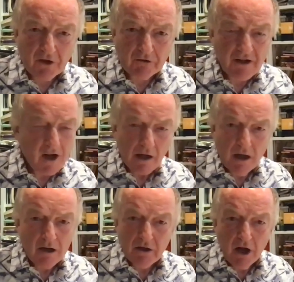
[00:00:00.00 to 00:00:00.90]
degrees?
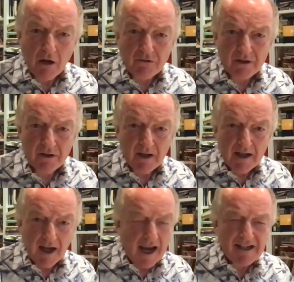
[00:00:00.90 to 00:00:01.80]
No, you don't.
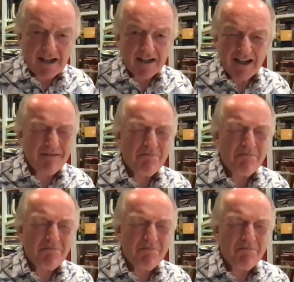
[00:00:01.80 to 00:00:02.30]
Essex is